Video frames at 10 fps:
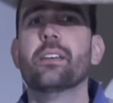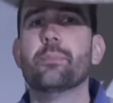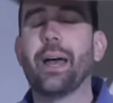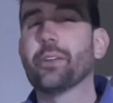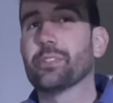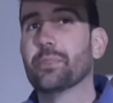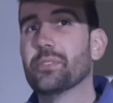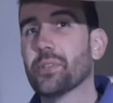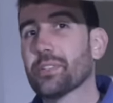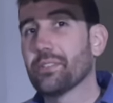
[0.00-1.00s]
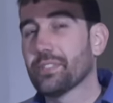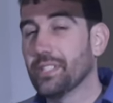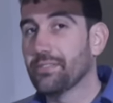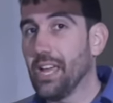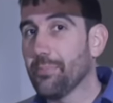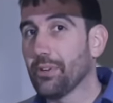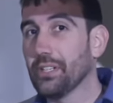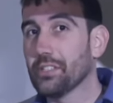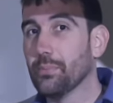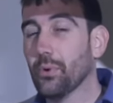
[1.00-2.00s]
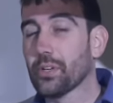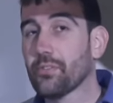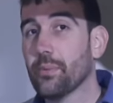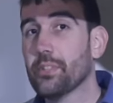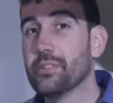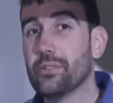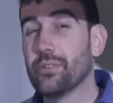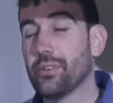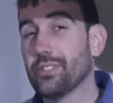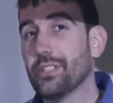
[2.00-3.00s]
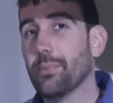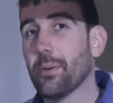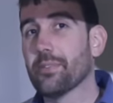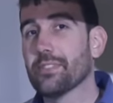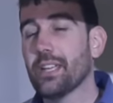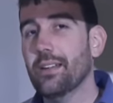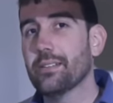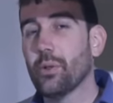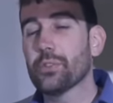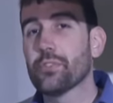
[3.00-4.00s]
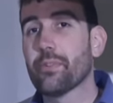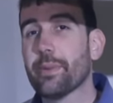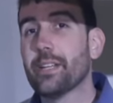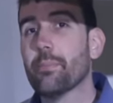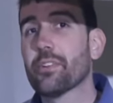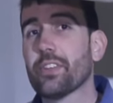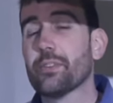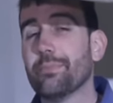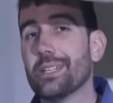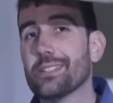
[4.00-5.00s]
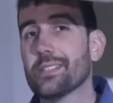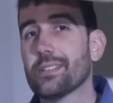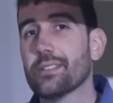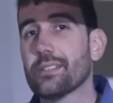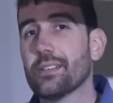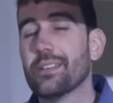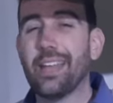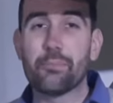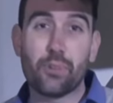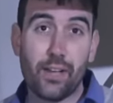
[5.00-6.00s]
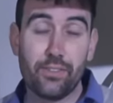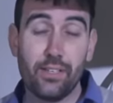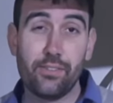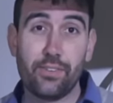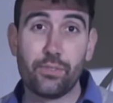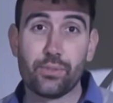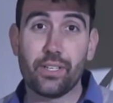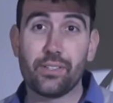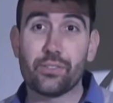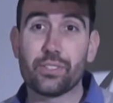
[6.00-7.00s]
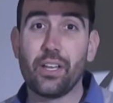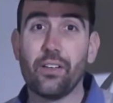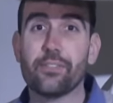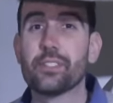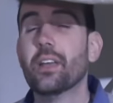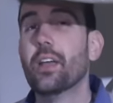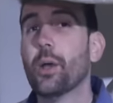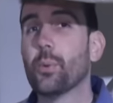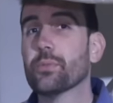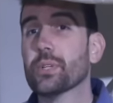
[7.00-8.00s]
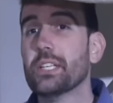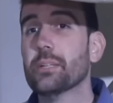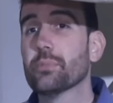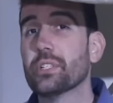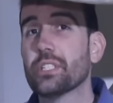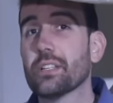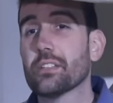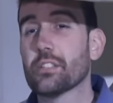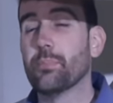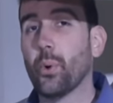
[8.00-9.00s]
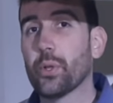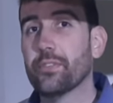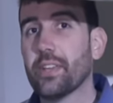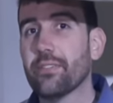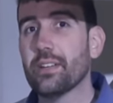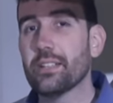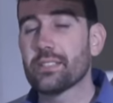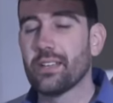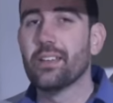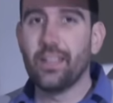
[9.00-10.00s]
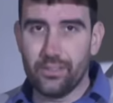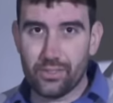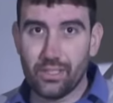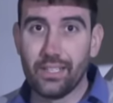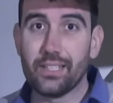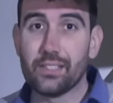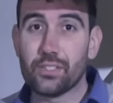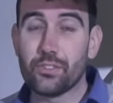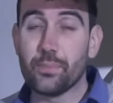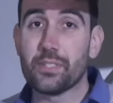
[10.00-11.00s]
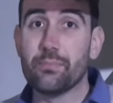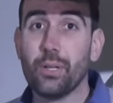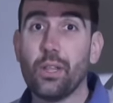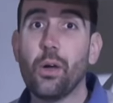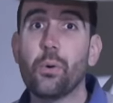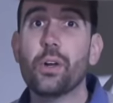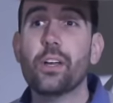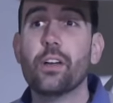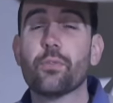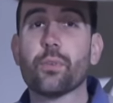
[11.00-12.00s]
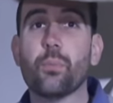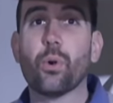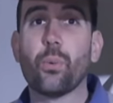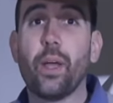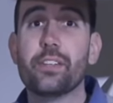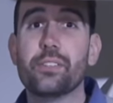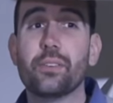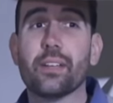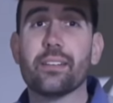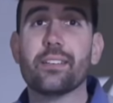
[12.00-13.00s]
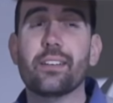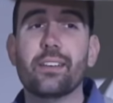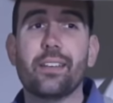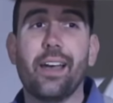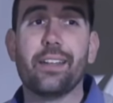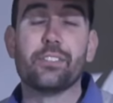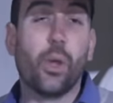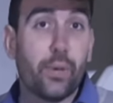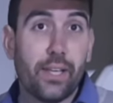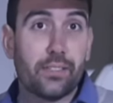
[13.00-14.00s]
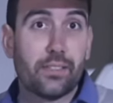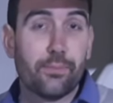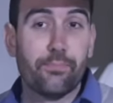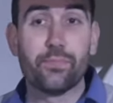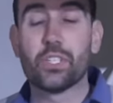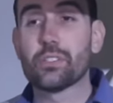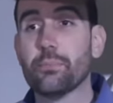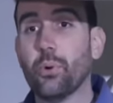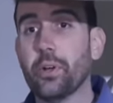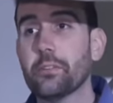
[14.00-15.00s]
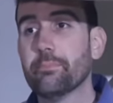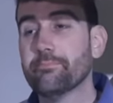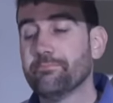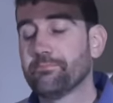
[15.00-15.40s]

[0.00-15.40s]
Battleship New Jersey receives operating support from the New Jersey Department of State, also from a number of other businesses and private individuals like yourselves. We really appreciate the support you've given us. There's a link in the description below for more ways you can uh, donate to support.